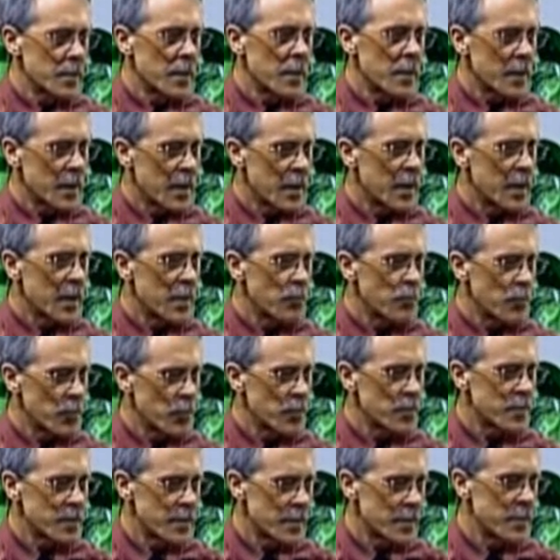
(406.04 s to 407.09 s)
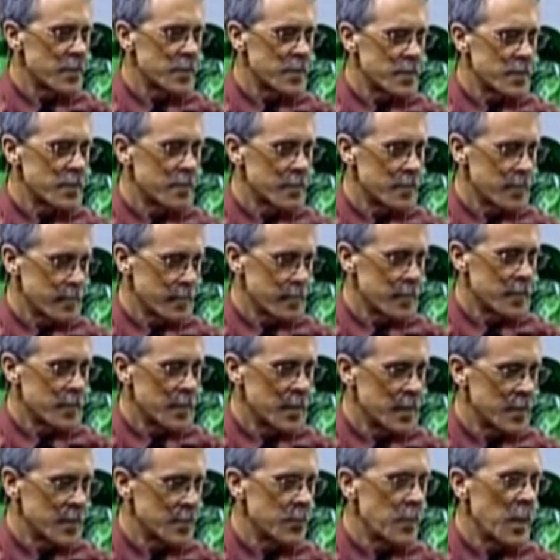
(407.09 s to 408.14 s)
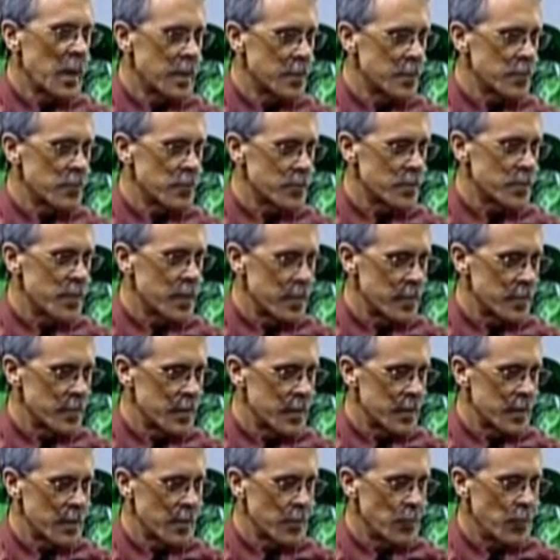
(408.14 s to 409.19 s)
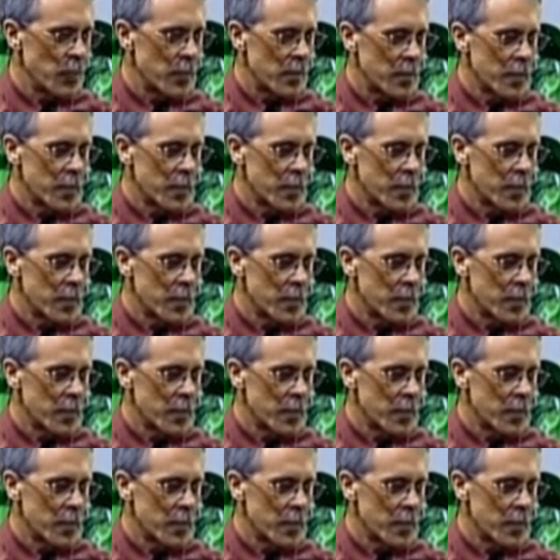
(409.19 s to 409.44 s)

I can't push these manual chairs anymore.